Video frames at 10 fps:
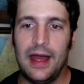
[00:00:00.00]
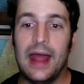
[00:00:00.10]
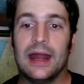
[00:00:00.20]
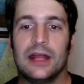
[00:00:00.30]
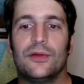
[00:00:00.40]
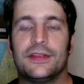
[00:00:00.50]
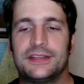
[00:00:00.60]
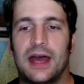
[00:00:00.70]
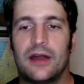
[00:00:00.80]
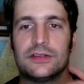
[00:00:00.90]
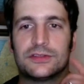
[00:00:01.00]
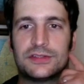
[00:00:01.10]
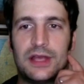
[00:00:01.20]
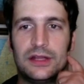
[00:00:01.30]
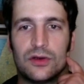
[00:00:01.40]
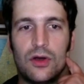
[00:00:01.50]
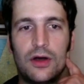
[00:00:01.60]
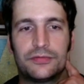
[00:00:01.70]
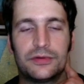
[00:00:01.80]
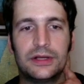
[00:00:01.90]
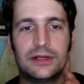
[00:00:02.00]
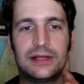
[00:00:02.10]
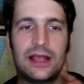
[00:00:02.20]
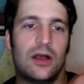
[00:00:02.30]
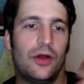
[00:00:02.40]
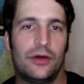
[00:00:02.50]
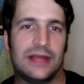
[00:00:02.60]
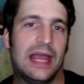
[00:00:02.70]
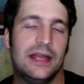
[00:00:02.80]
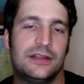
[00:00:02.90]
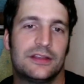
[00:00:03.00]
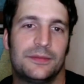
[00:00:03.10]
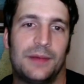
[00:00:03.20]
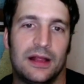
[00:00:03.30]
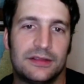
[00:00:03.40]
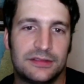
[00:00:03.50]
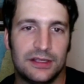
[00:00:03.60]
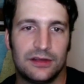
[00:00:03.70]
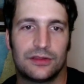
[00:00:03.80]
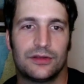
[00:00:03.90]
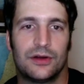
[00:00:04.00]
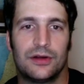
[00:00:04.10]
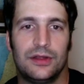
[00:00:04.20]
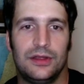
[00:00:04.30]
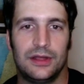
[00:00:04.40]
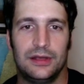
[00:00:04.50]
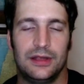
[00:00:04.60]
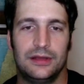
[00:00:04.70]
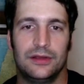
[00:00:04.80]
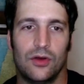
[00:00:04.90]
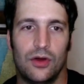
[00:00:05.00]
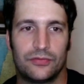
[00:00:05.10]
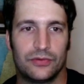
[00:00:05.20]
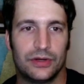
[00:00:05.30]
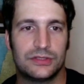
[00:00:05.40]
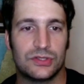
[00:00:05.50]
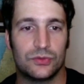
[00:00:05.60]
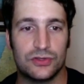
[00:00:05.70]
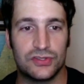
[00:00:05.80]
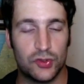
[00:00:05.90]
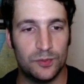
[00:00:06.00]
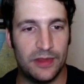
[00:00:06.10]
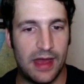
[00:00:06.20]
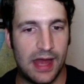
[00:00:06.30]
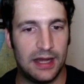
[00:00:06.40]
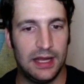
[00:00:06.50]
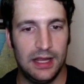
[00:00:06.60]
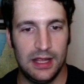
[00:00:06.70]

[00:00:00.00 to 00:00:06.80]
And I know the Saudis are saying they're offering, they cut off aid to the Palestinian Authority, and they're offering to resume that.